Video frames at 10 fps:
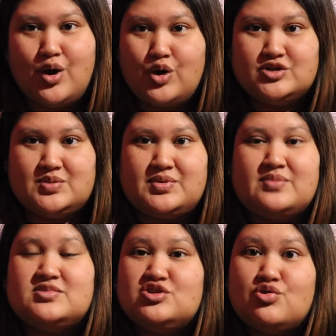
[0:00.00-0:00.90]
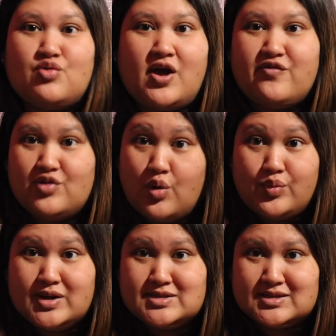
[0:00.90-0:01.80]
Or sometimes she'll cry for no
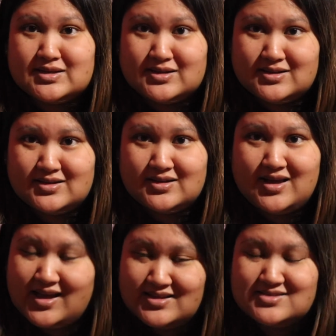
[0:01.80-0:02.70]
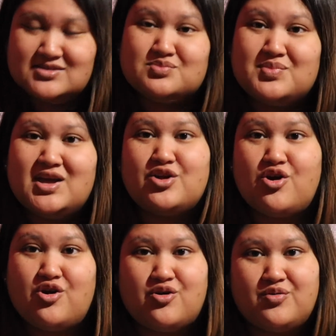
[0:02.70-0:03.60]
reason. And this is me and
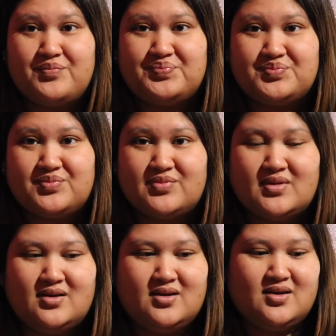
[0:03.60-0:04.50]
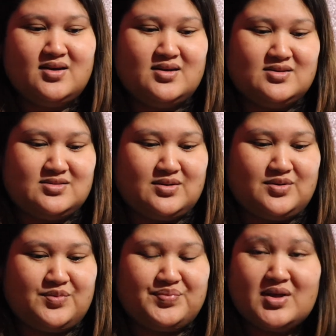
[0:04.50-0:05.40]
her.
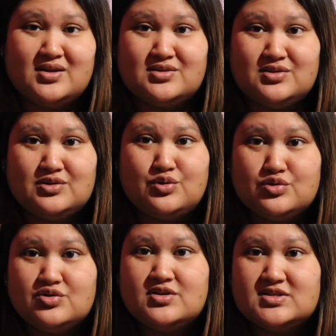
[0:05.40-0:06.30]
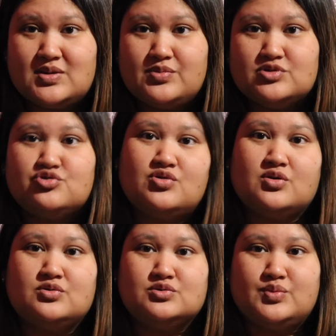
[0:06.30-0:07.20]
So those are some
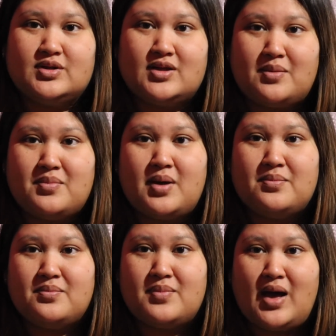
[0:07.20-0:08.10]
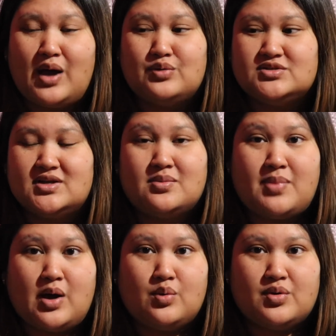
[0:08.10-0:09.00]
struggles when I'm, I'm out and
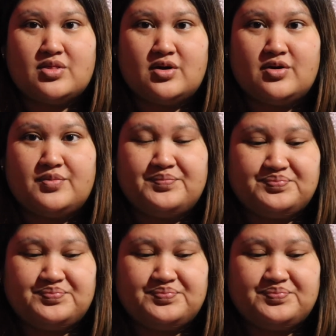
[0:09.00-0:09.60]
about with her.